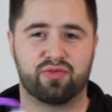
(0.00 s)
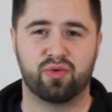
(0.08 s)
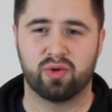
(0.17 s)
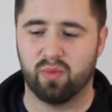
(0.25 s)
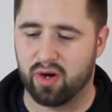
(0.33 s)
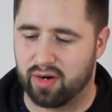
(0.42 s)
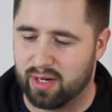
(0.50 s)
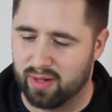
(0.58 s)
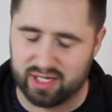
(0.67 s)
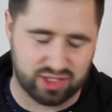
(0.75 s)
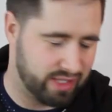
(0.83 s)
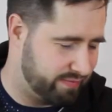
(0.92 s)
food and water. I don't
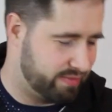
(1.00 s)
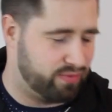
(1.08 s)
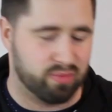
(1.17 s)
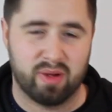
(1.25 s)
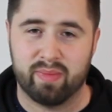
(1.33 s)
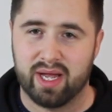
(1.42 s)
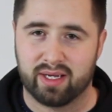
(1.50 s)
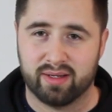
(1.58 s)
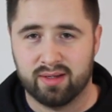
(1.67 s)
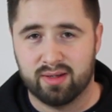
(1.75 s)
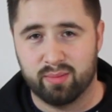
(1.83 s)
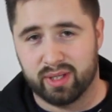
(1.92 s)
actually have any food in my bag
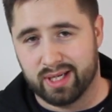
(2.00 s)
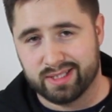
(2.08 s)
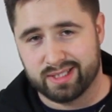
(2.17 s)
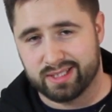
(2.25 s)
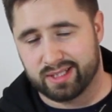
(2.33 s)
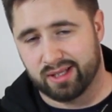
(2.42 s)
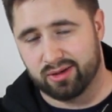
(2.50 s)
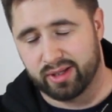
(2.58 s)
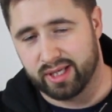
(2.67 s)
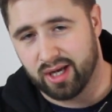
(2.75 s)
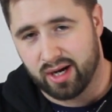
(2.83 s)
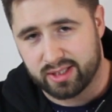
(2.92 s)
because this is
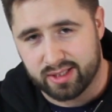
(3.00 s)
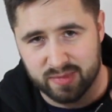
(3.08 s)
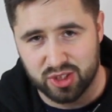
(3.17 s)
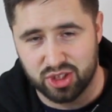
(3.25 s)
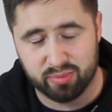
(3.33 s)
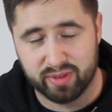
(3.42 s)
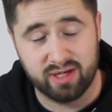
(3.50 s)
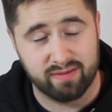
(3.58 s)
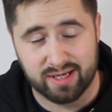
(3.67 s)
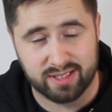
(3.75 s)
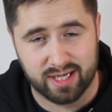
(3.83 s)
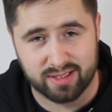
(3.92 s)
clearly not the GP
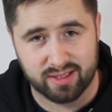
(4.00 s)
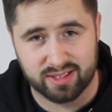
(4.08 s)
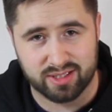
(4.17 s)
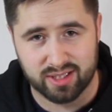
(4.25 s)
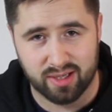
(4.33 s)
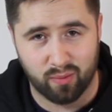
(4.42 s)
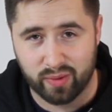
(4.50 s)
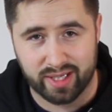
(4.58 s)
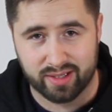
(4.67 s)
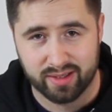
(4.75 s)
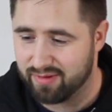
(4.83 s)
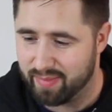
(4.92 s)
event yet. It's in a
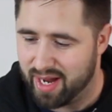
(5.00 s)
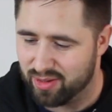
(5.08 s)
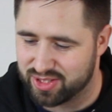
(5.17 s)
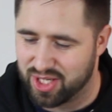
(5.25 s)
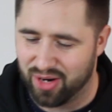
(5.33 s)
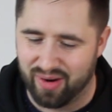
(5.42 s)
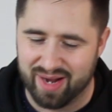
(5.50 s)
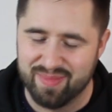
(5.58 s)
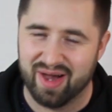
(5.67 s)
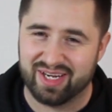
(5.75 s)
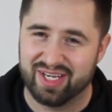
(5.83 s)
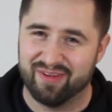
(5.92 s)
week from now, so I'm
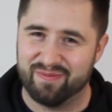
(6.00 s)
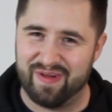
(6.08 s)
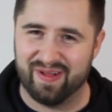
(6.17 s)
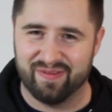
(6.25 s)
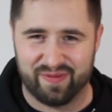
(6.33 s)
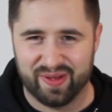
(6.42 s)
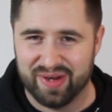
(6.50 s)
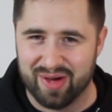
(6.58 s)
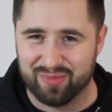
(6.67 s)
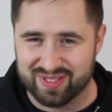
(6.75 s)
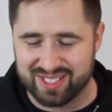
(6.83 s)
not gonna fill it up with